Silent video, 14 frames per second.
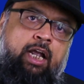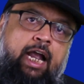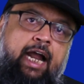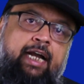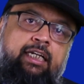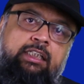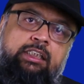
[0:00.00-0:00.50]

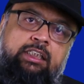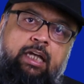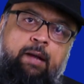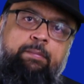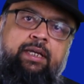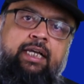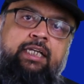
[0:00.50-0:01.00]
And in
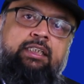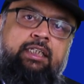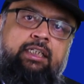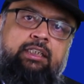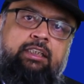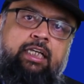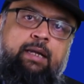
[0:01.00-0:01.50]
some
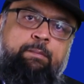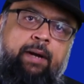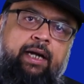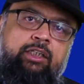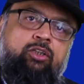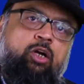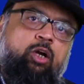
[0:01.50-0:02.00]
cases, they
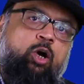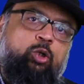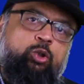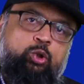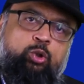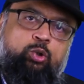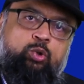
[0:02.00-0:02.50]
might
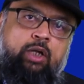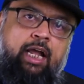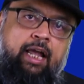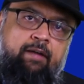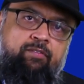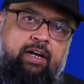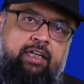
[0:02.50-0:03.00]
allow you to
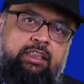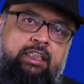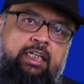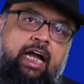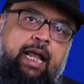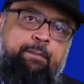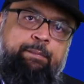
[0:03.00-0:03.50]
have a
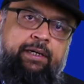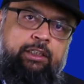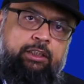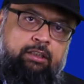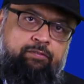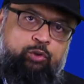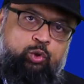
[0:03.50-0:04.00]
Skype
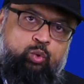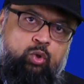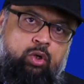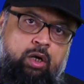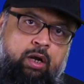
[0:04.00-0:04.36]
interview